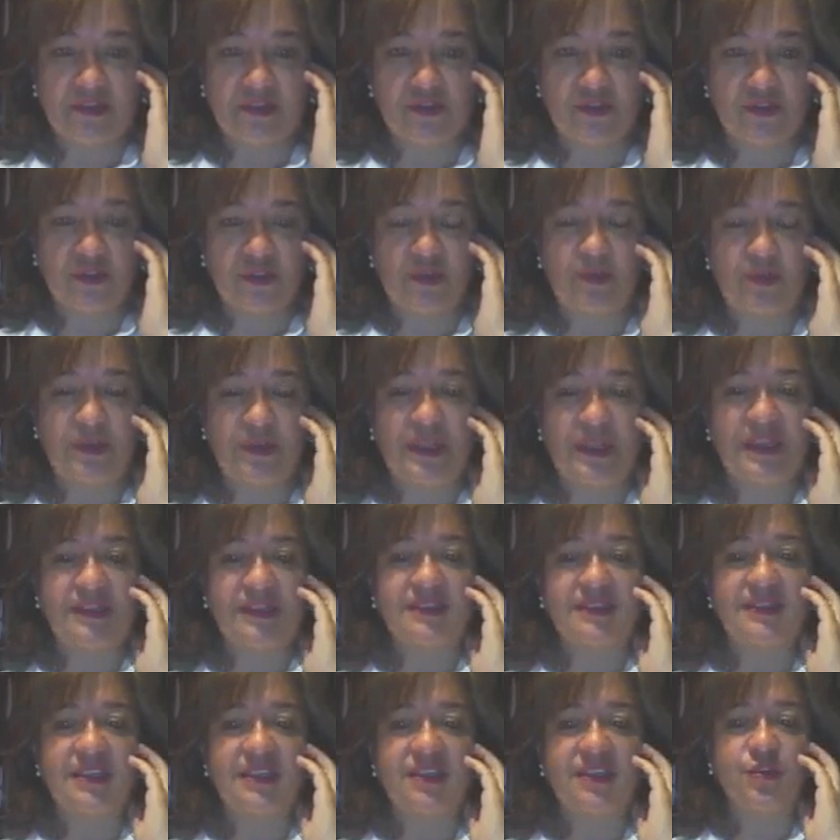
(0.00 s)
So the plan
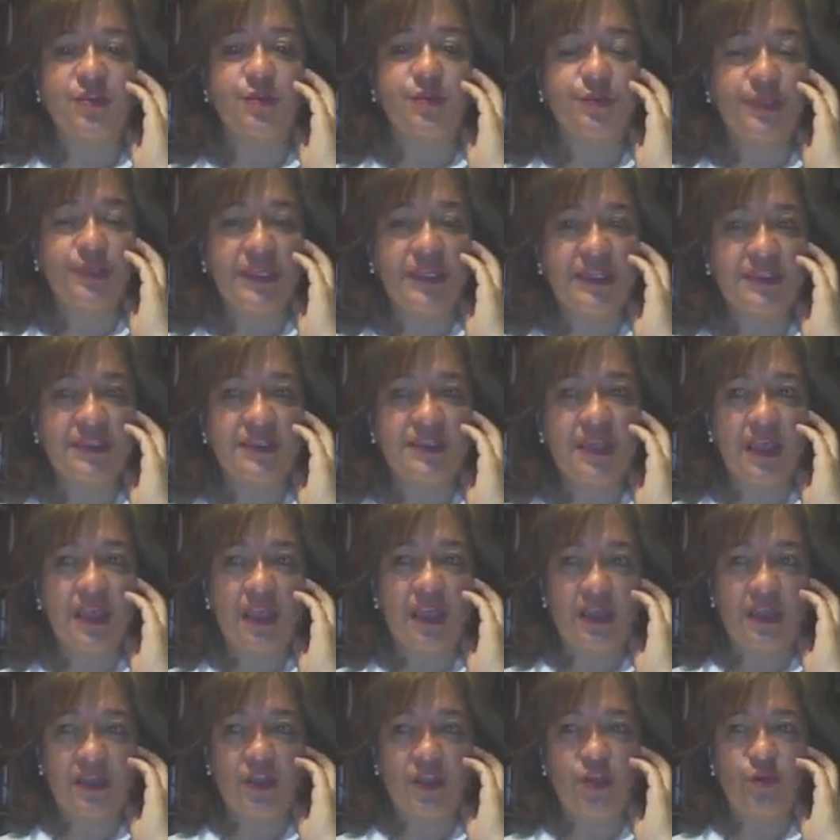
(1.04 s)
is that you read,
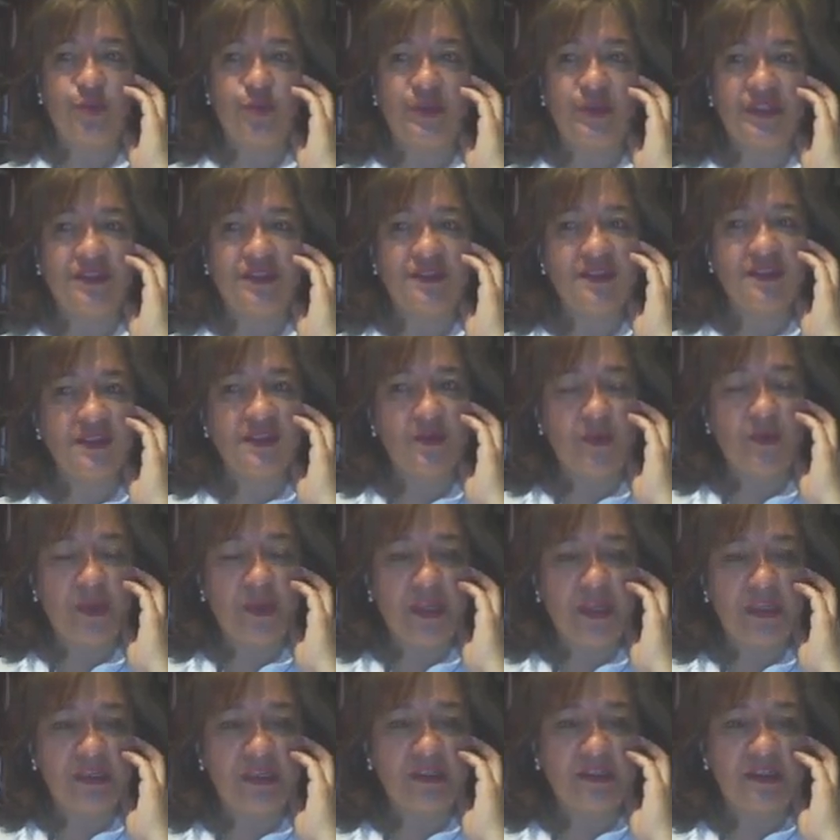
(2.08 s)
you
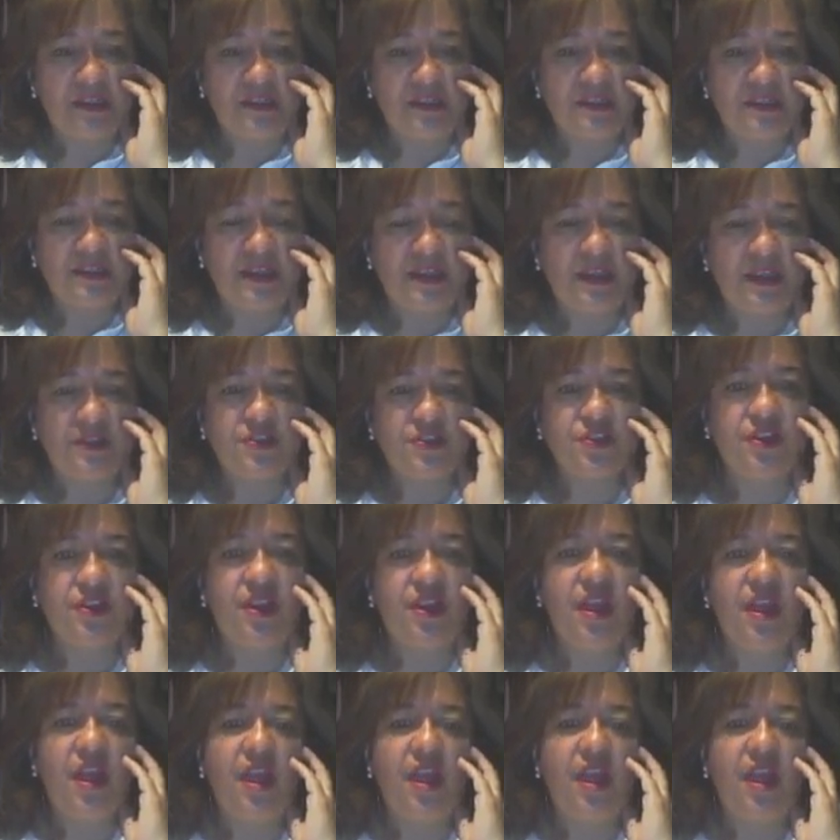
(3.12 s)
participate in the discussion,